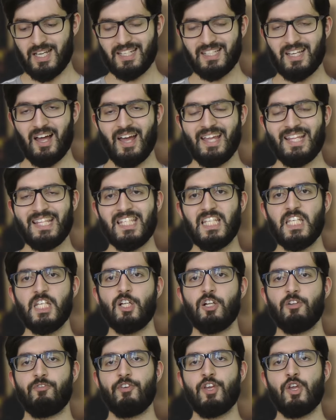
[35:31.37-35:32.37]
it's
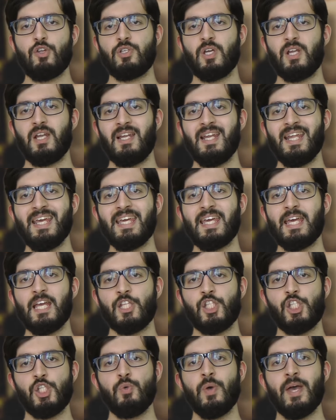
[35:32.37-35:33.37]
ideal for you to link
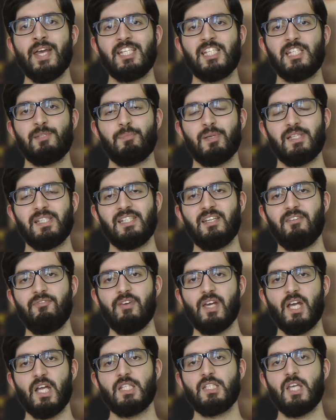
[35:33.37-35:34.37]
it to a
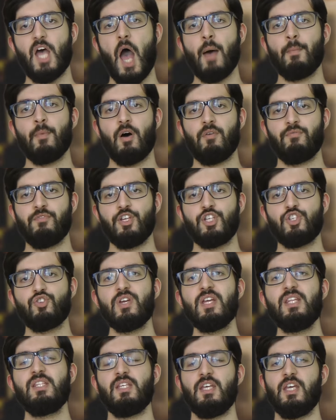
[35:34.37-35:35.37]
specific term of the
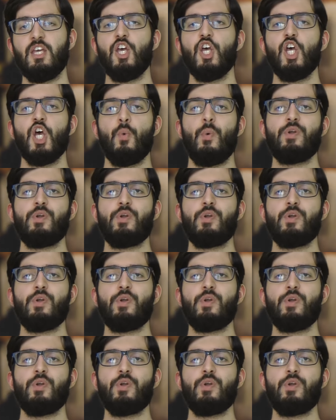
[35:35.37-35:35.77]
treaty